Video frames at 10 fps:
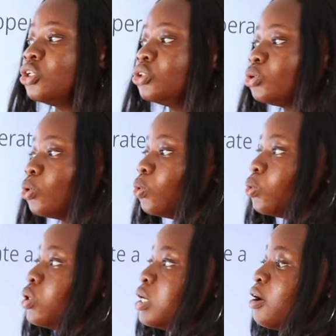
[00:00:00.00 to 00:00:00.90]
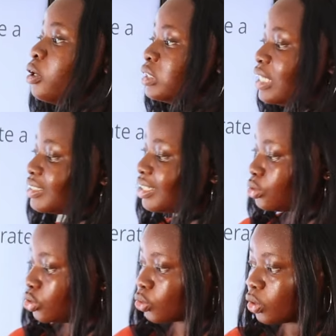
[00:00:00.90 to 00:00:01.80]
So the answer
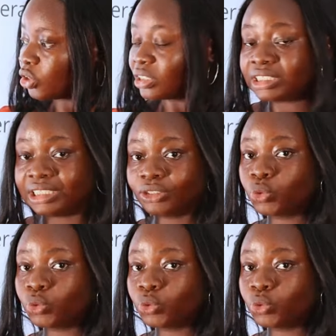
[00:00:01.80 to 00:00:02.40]
to this question is D,